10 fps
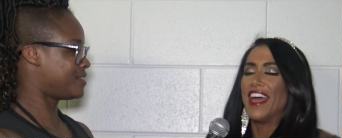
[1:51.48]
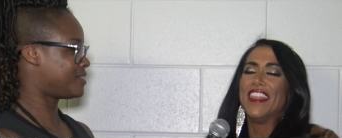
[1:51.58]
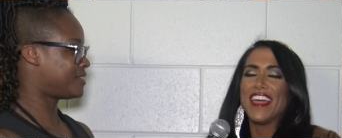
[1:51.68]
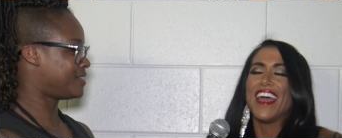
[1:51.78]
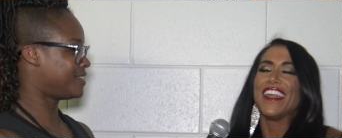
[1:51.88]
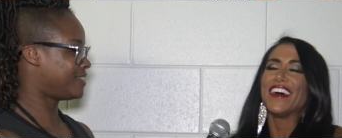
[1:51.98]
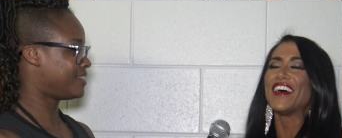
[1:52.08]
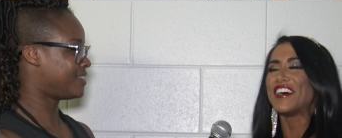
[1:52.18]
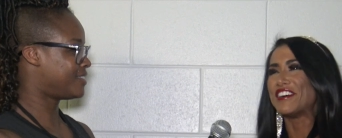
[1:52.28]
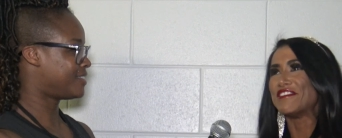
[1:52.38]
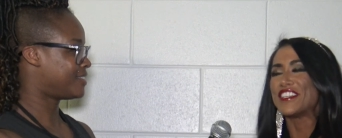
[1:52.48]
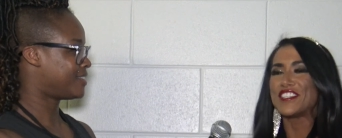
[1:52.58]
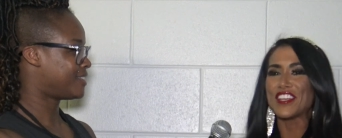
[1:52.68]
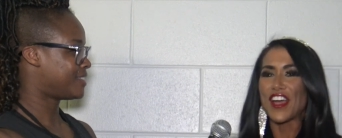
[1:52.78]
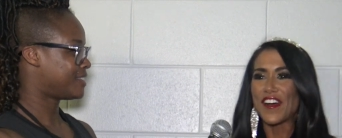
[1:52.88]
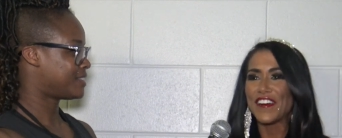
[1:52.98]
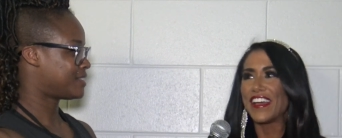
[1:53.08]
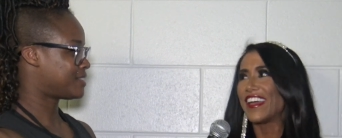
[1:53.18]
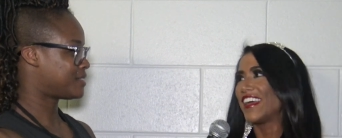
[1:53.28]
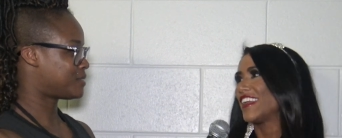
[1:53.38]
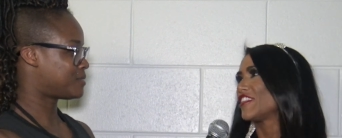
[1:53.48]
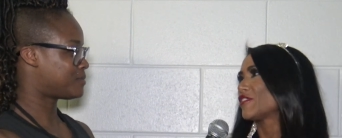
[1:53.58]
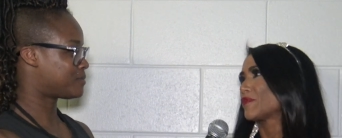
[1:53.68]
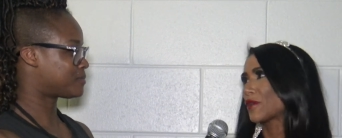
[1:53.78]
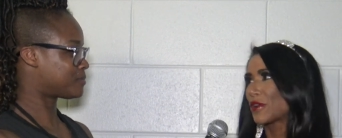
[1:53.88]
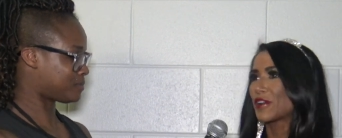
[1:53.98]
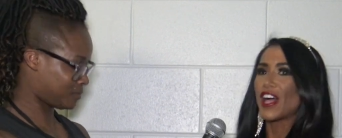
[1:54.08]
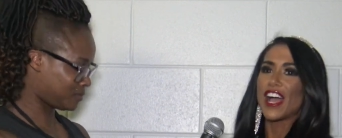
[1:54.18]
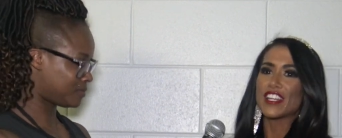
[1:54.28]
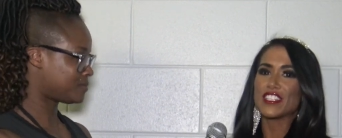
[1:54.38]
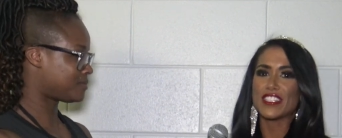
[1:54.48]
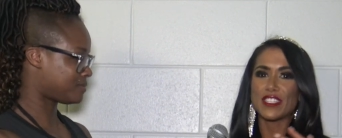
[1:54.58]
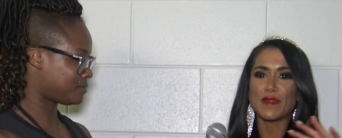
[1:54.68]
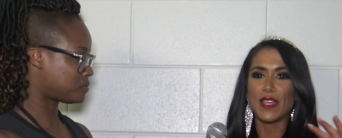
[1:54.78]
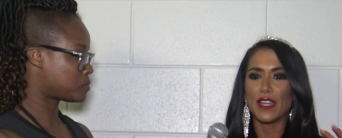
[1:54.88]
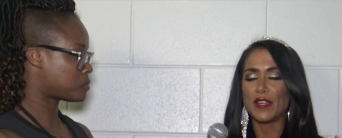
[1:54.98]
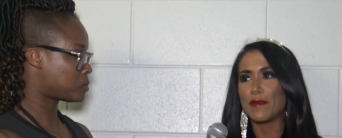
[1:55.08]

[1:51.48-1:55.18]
Speaker 1: and then um, Joe and the Border Klash. This has been an